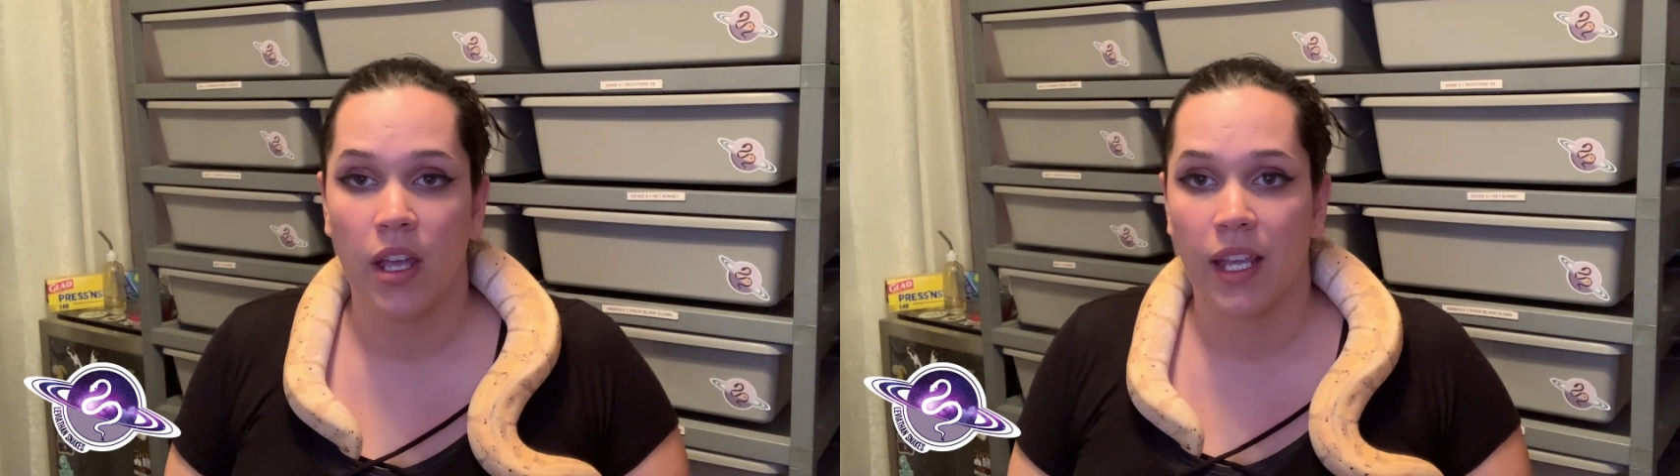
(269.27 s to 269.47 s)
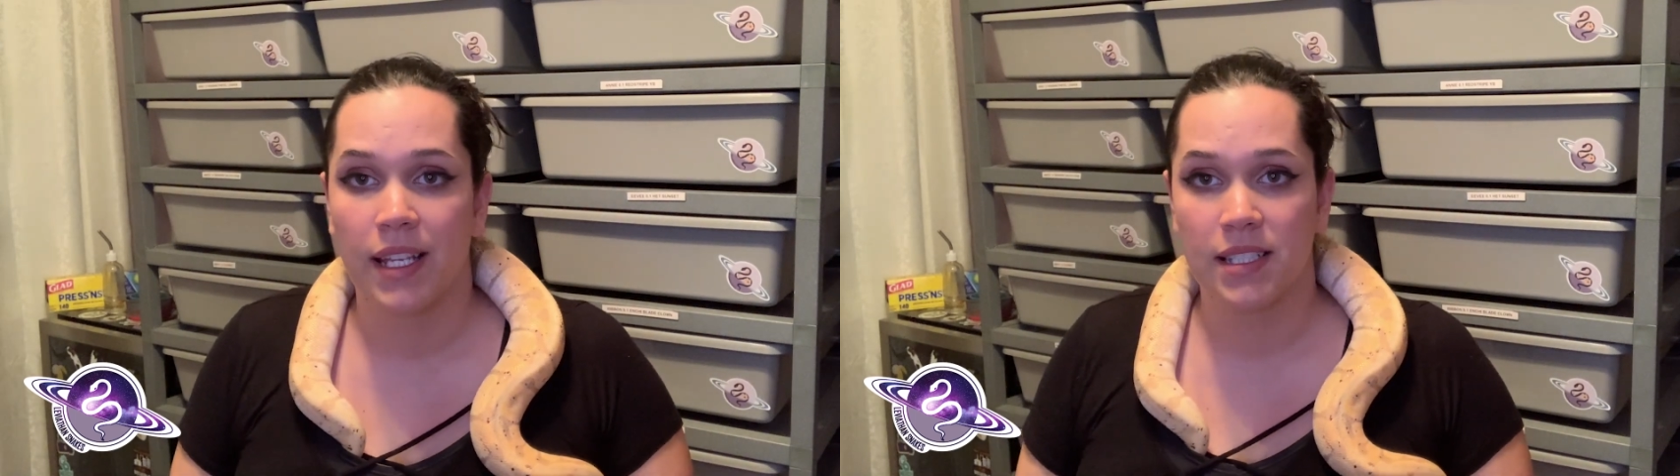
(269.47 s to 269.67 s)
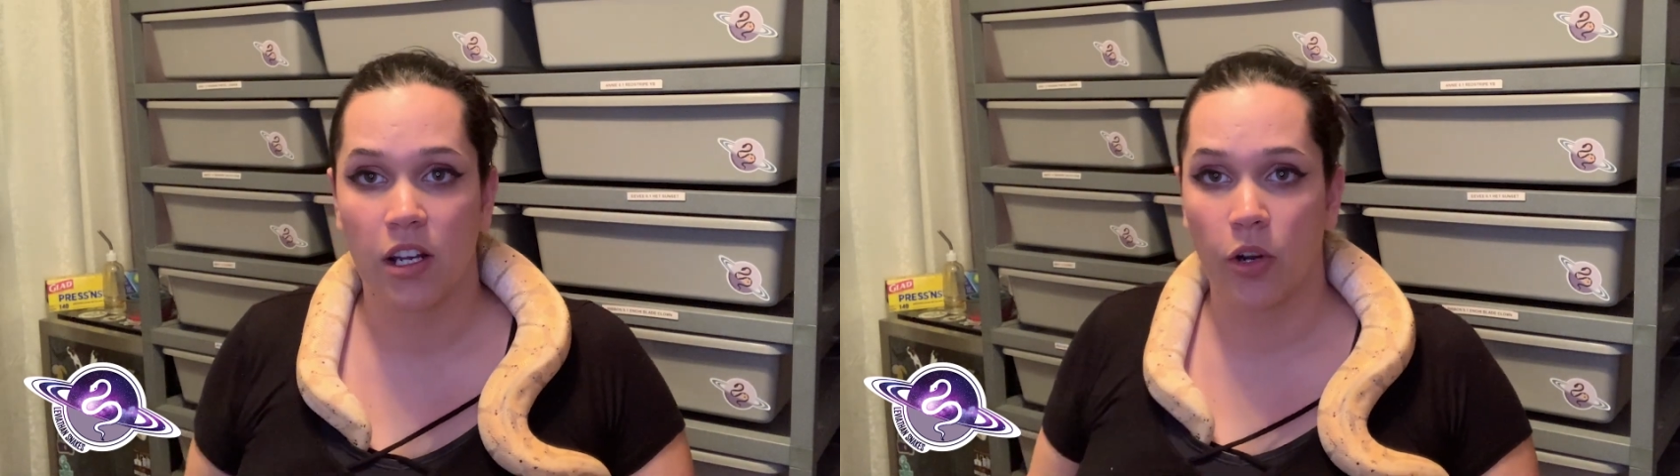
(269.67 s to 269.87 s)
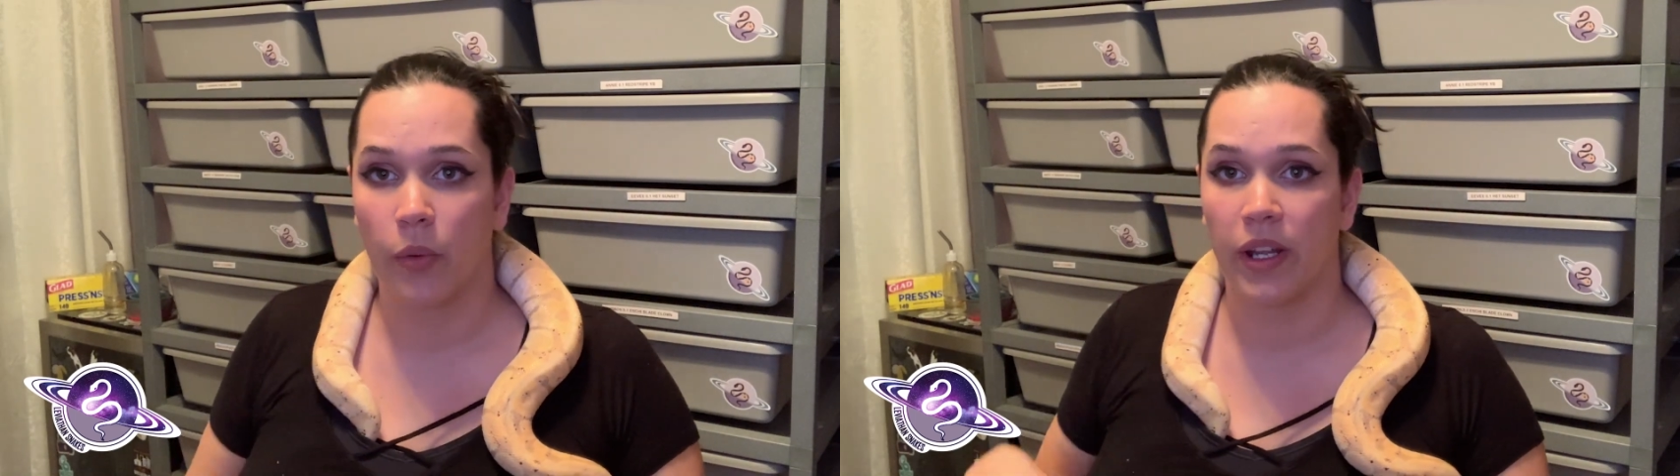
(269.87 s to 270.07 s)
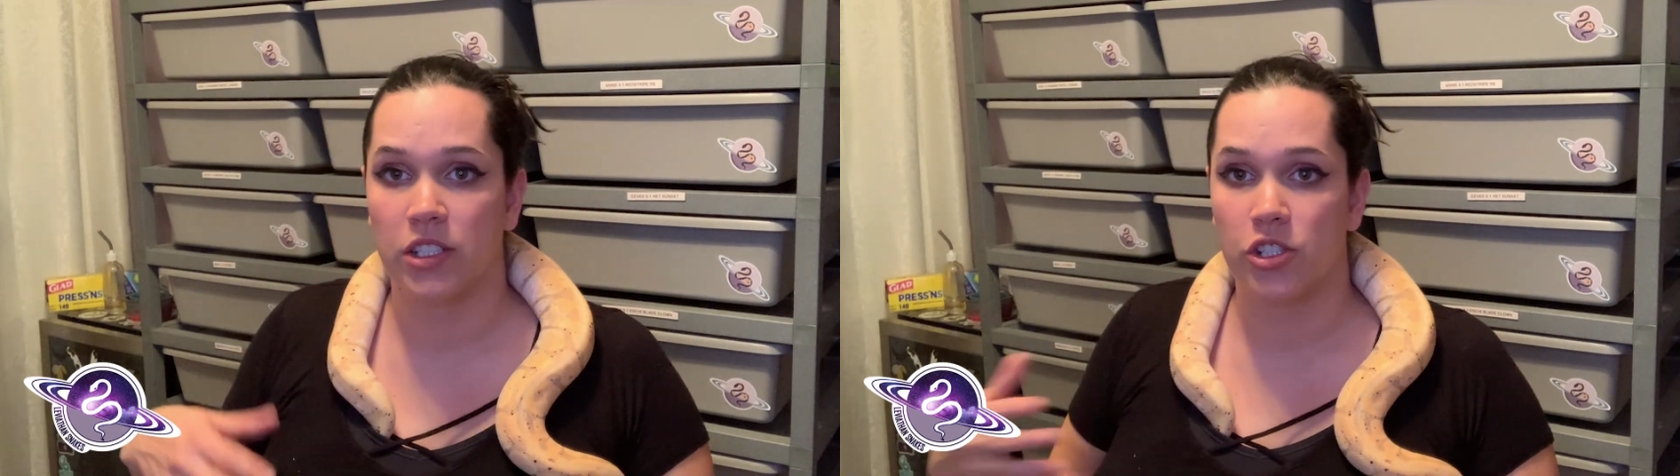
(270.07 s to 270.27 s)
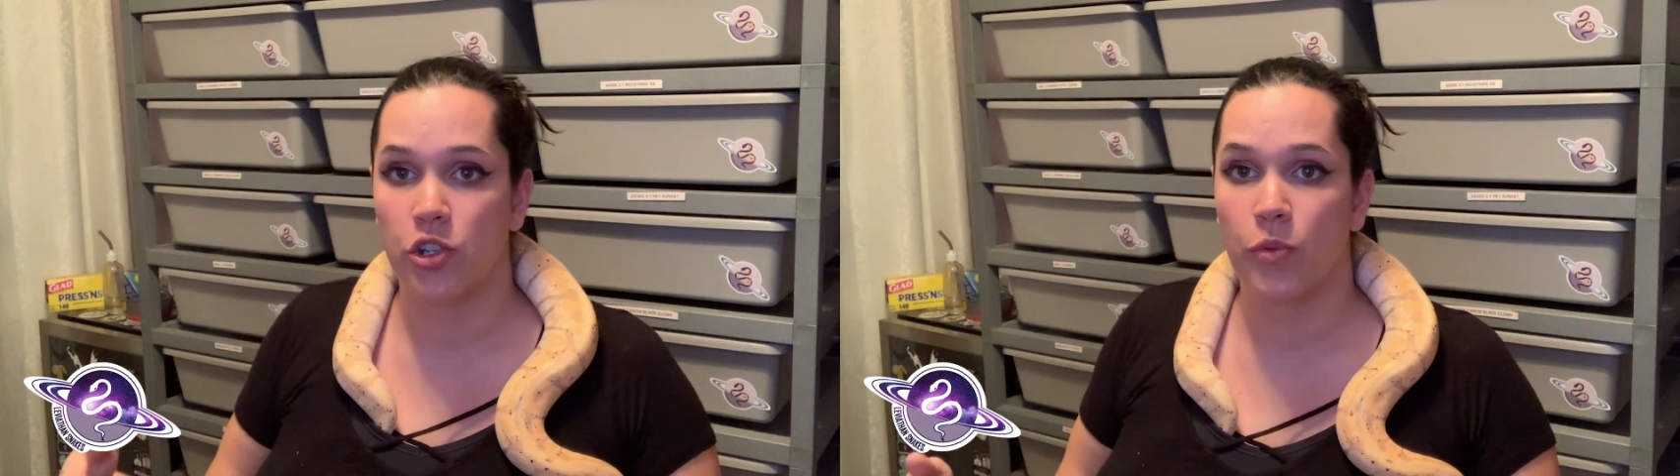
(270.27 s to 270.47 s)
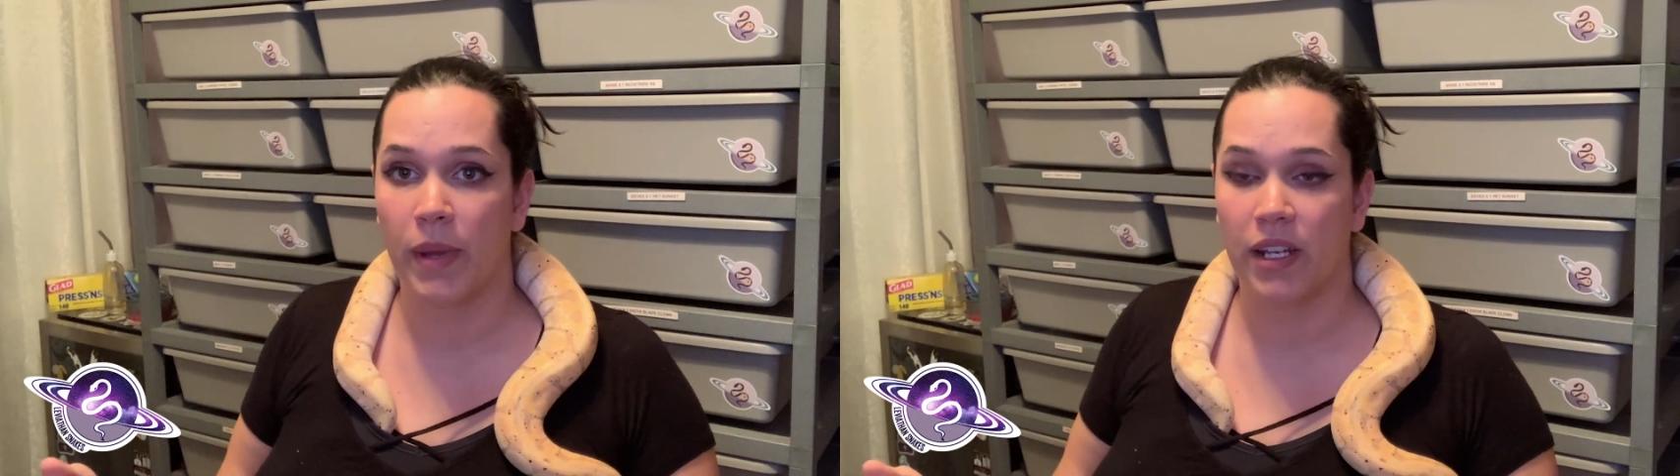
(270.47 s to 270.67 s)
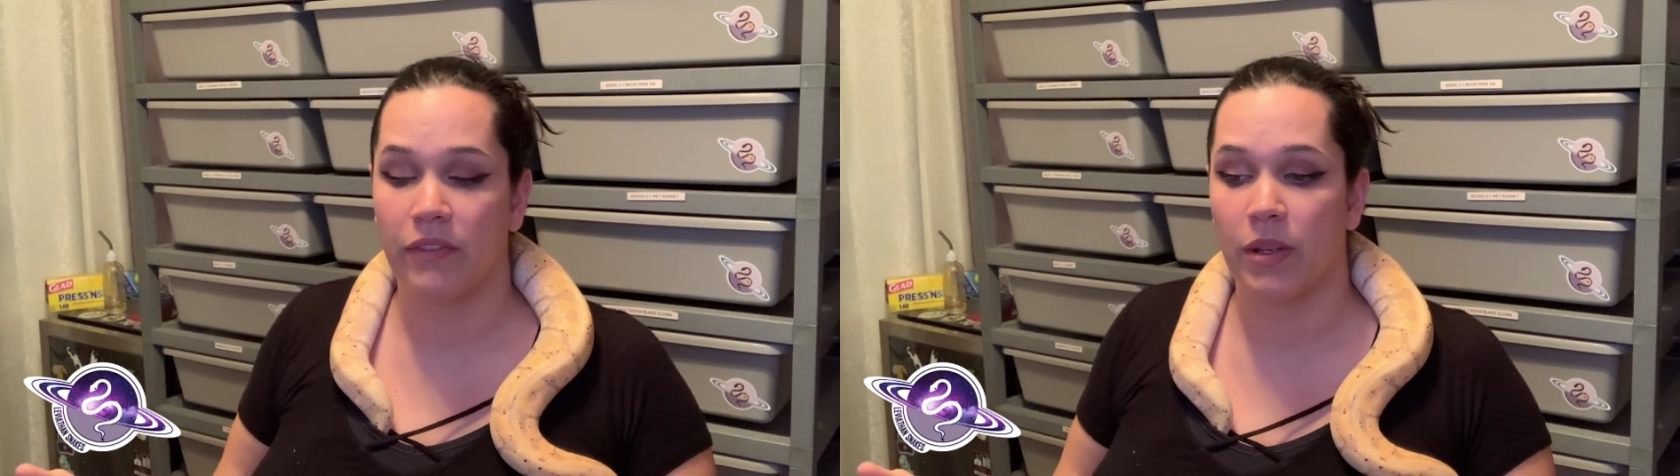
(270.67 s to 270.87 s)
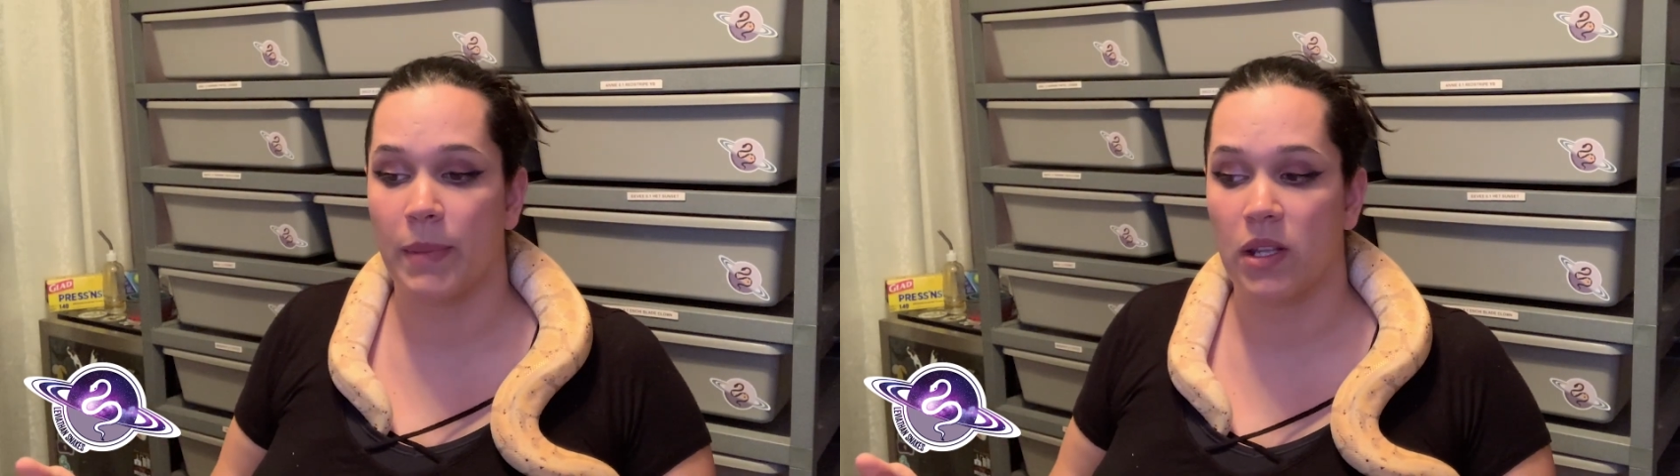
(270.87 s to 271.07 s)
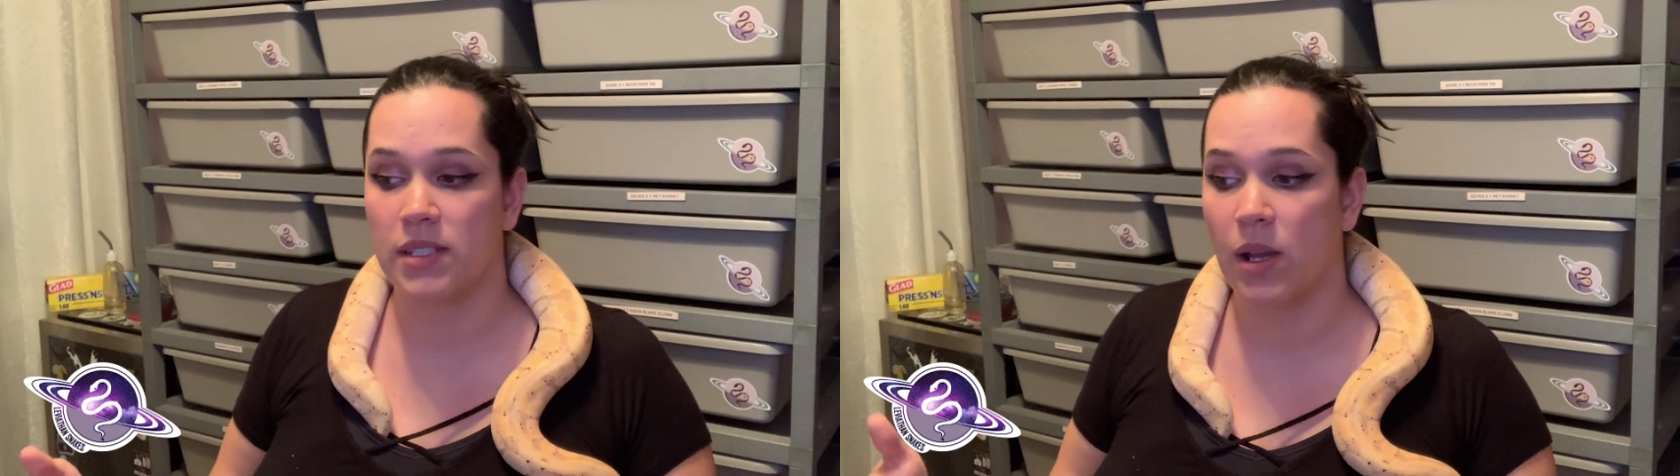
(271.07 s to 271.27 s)
he's not going to too many
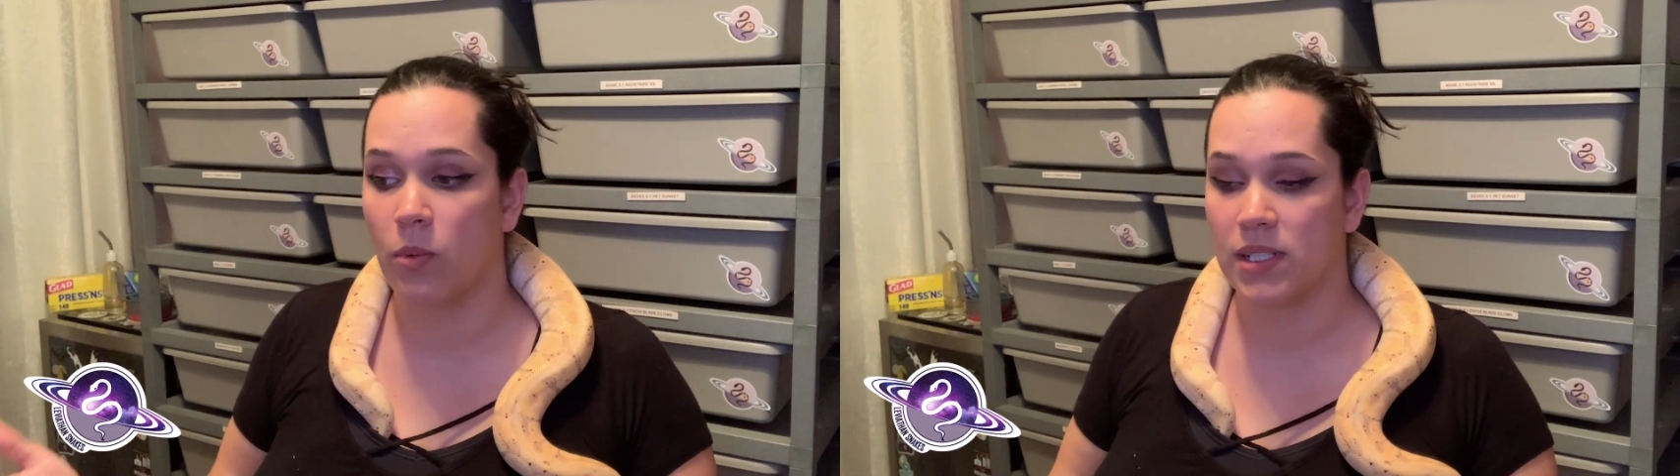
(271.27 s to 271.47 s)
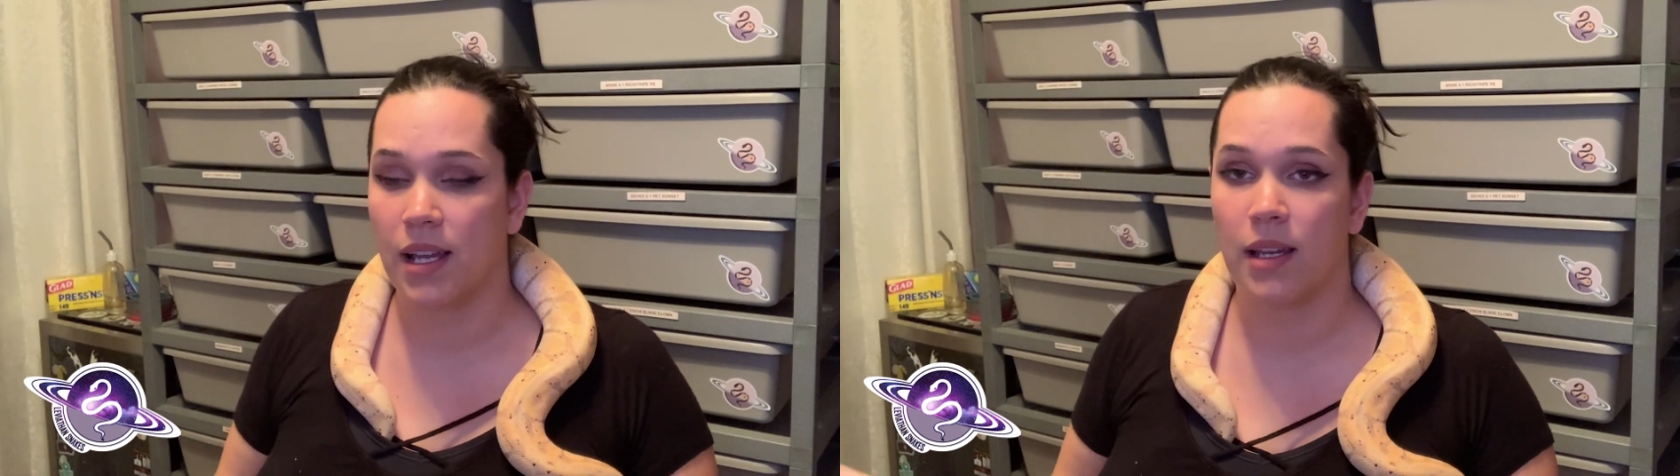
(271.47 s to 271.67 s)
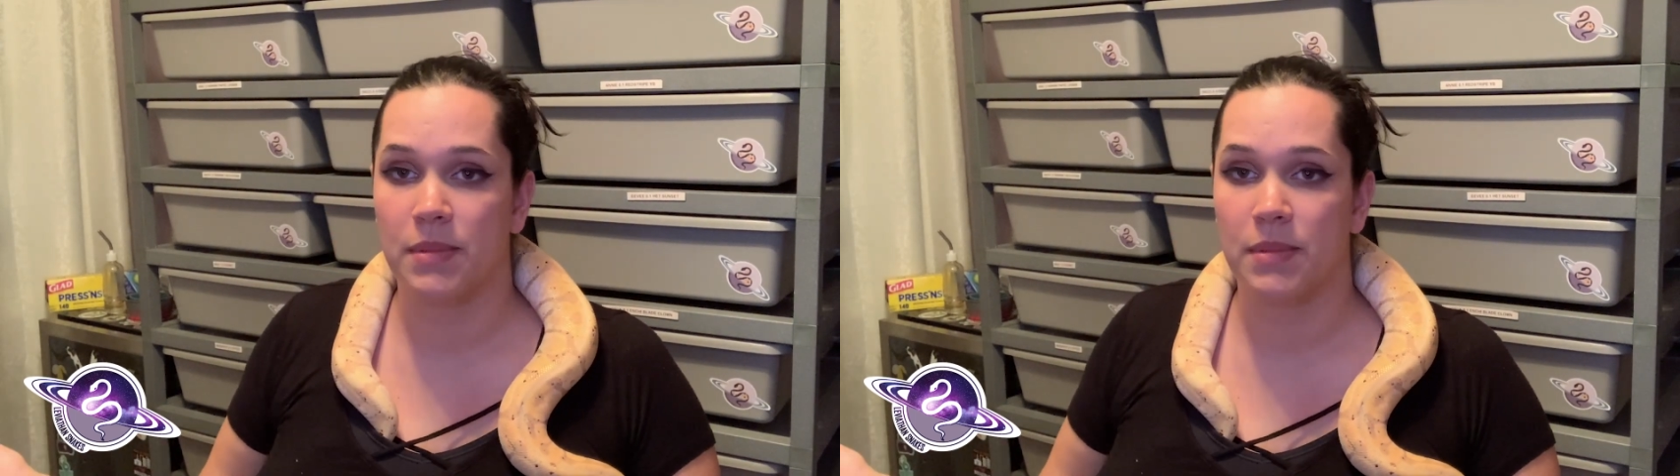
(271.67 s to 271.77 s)
females at one time,